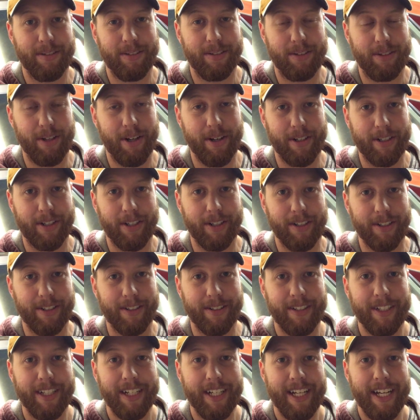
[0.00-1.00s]

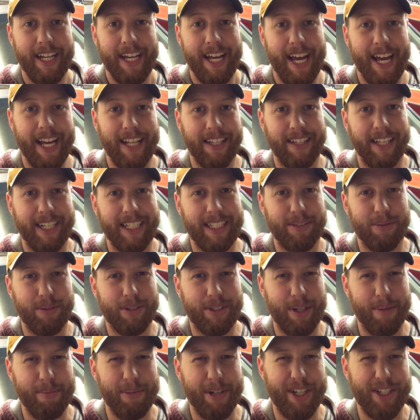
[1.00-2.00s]
darker headlights,
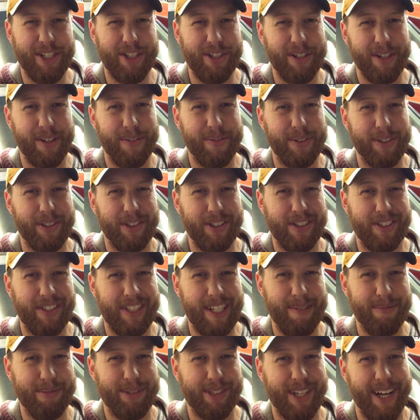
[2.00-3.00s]
which I'm not sure if they're the
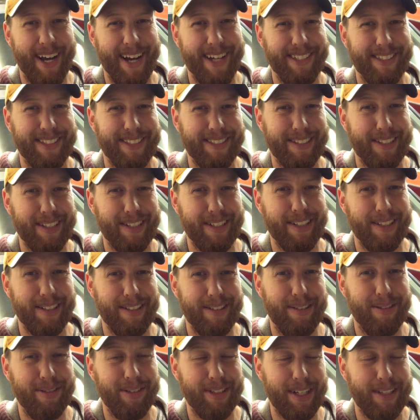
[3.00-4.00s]
same size as
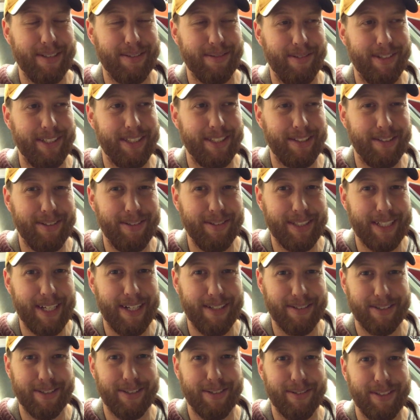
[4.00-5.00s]
the two thousand one to two
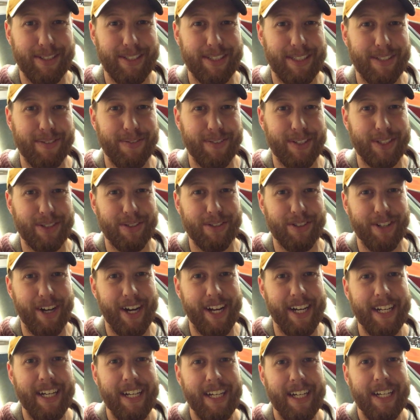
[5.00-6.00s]
thousand three Civics or
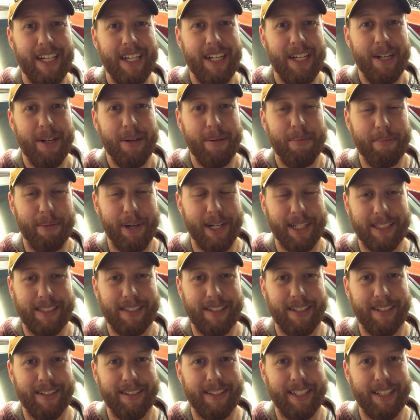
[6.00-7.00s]
not. But
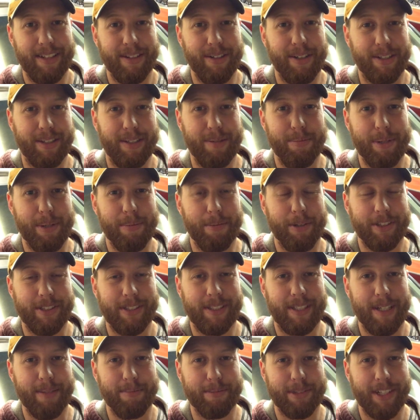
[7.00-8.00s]
uh, they look to be about the
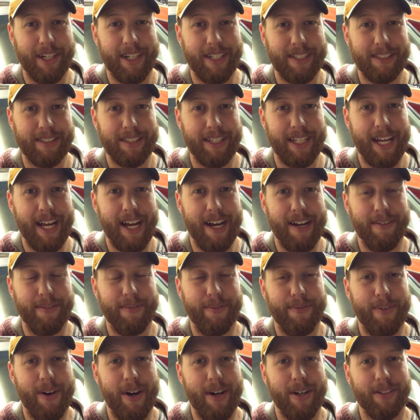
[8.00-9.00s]
same size, and they have
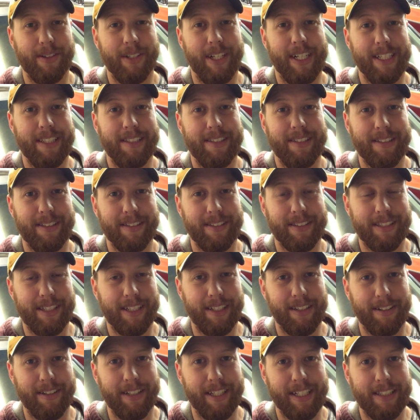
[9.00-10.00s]
fog lights and
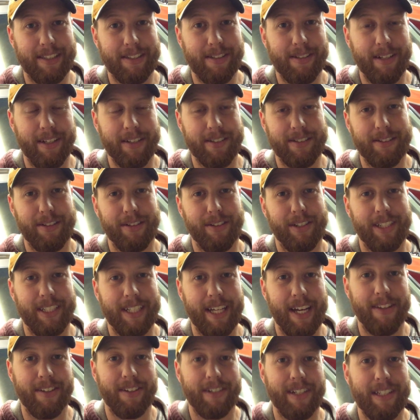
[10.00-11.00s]
signal lights clustered
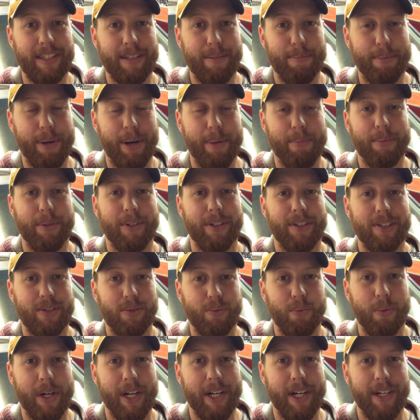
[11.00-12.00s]
together in the bumper
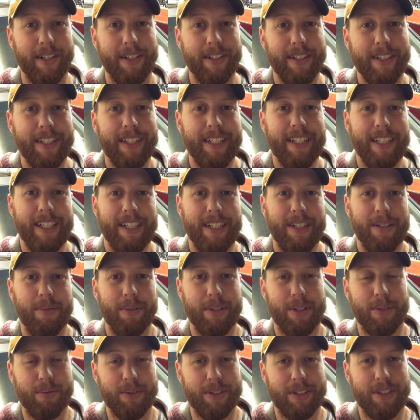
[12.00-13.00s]
as well,
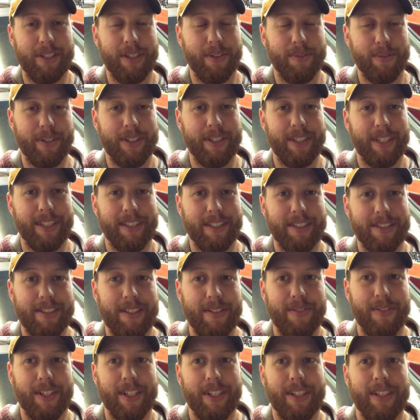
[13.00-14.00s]
which was different than the
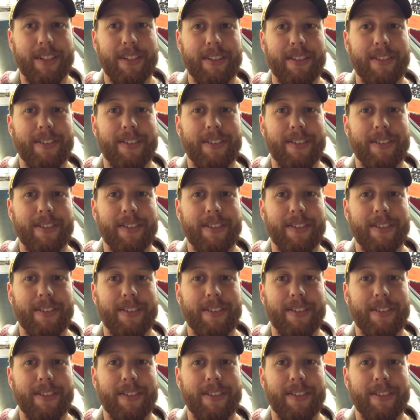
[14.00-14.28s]
Civic.